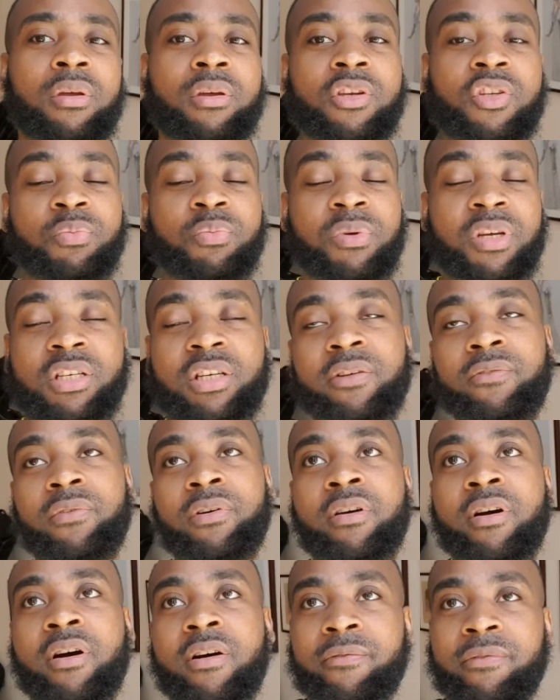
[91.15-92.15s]
Especially if you're
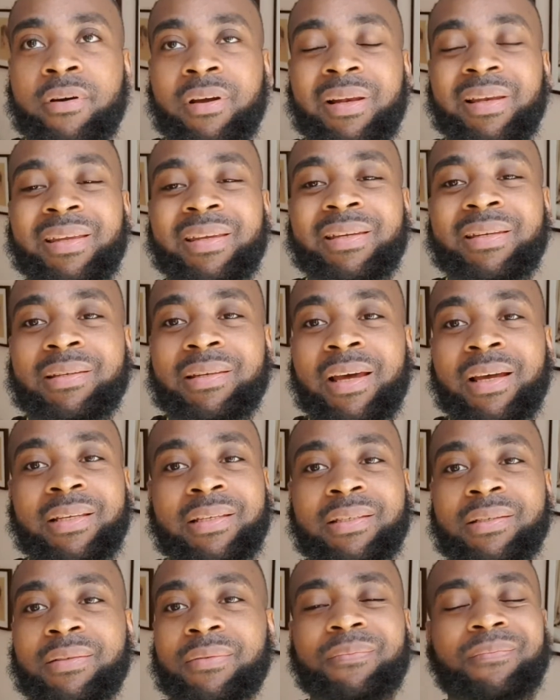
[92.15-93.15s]
going for a league, that's
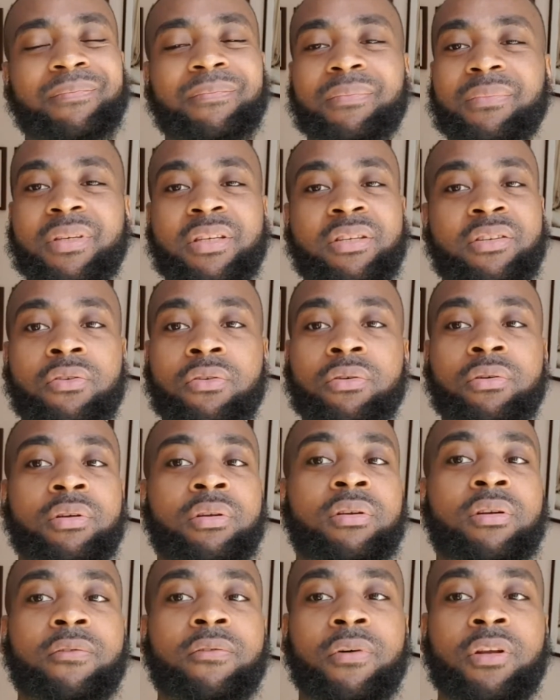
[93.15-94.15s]
it's not good
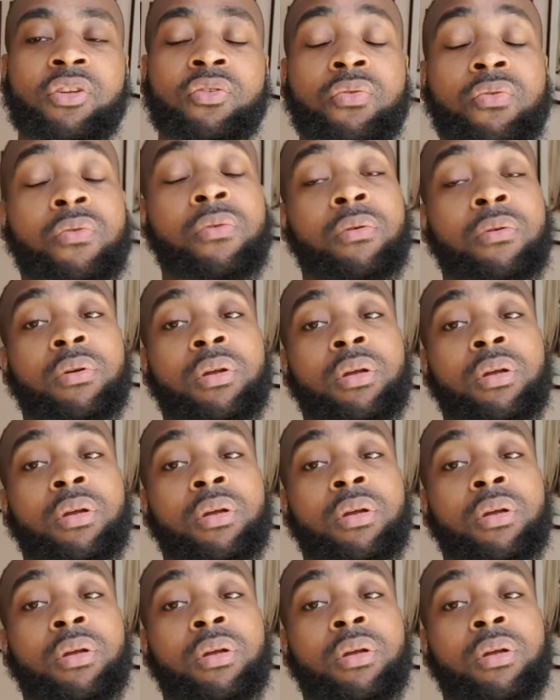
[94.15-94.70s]
enough at all.